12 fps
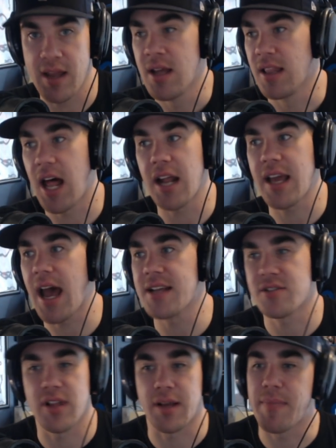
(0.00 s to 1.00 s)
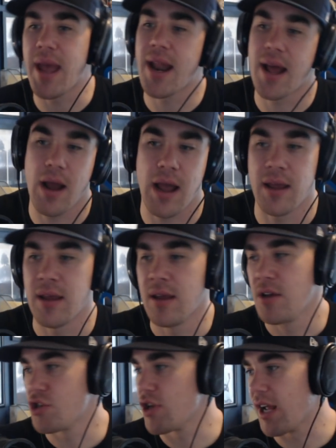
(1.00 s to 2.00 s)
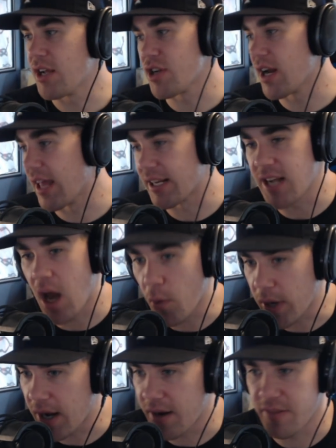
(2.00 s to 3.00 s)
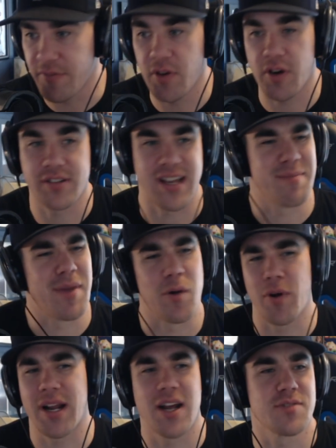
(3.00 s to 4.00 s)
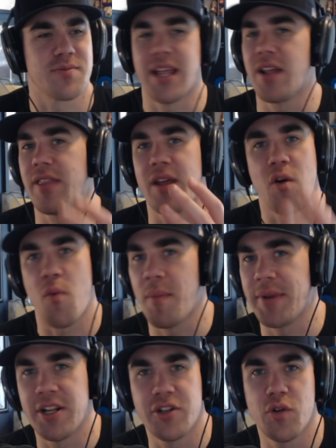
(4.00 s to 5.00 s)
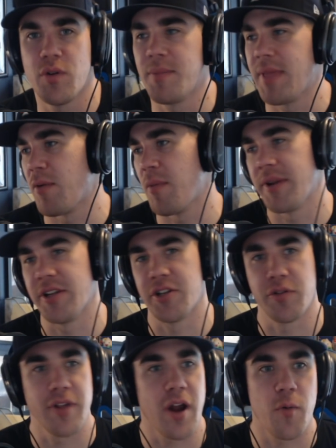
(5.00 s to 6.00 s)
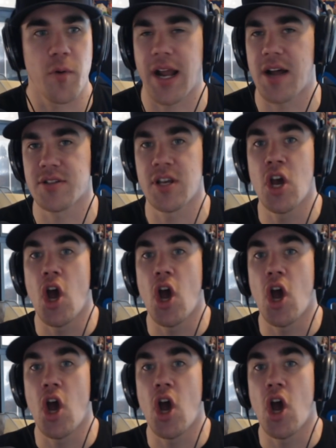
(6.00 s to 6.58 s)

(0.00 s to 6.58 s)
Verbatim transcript: A lot of guys are like, man, I, I should I should I like not work out in the field because I have my workouts, but they, they don't want me to do them. They want me to do their workouts.